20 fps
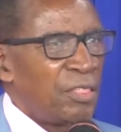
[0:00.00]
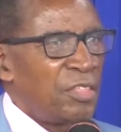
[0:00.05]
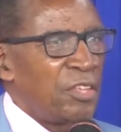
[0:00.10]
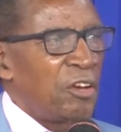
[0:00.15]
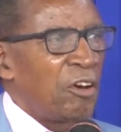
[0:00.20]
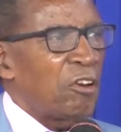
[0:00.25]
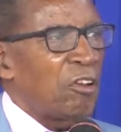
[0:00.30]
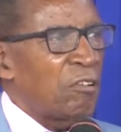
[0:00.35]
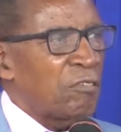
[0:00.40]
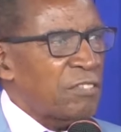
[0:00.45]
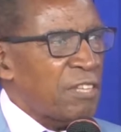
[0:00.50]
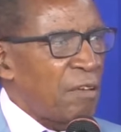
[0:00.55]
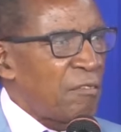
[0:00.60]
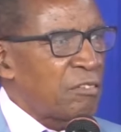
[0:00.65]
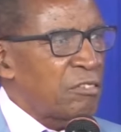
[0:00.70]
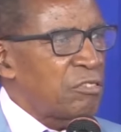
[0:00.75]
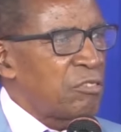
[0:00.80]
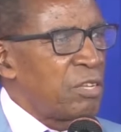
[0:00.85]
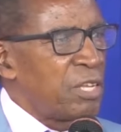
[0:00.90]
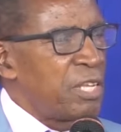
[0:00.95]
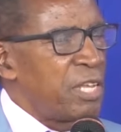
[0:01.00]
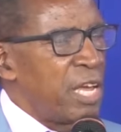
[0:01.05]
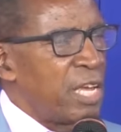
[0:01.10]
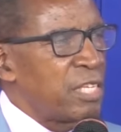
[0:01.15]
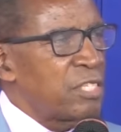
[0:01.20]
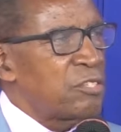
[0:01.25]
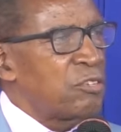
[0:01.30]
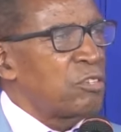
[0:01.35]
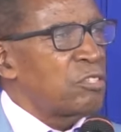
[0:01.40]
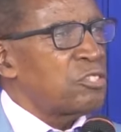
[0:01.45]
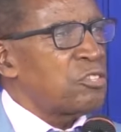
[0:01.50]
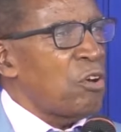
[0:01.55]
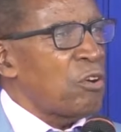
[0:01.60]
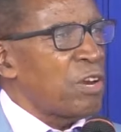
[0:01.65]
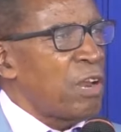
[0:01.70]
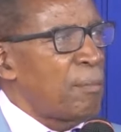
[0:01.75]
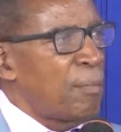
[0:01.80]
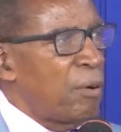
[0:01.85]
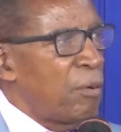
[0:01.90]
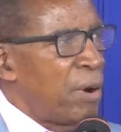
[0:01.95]
The order of service here is not
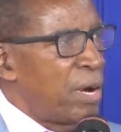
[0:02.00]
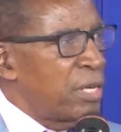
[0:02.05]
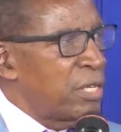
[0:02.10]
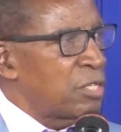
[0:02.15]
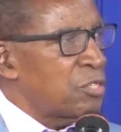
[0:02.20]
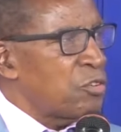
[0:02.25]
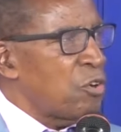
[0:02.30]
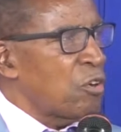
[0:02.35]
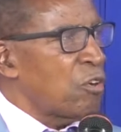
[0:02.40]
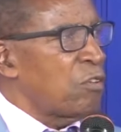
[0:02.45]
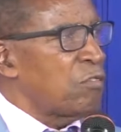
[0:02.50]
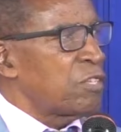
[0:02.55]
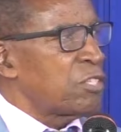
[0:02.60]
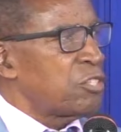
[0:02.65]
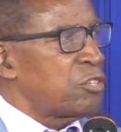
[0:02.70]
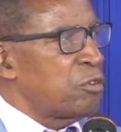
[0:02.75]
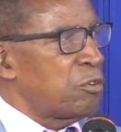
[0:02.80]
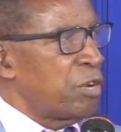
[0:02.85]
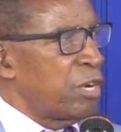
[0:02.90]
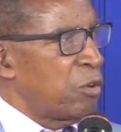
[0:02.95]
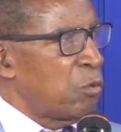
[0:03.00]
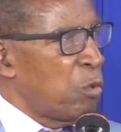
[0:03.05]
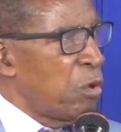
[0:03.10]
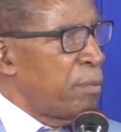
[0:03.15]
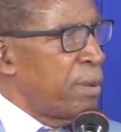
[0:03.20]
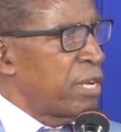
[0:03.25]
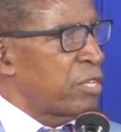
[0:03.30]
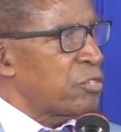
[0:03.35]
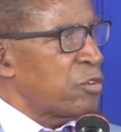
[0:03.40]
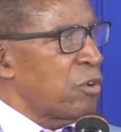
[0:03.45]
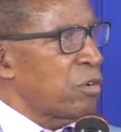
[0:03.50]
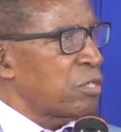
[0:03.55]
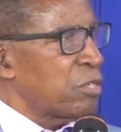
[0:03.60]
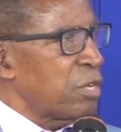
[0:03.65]
song number one, song of the children, women song.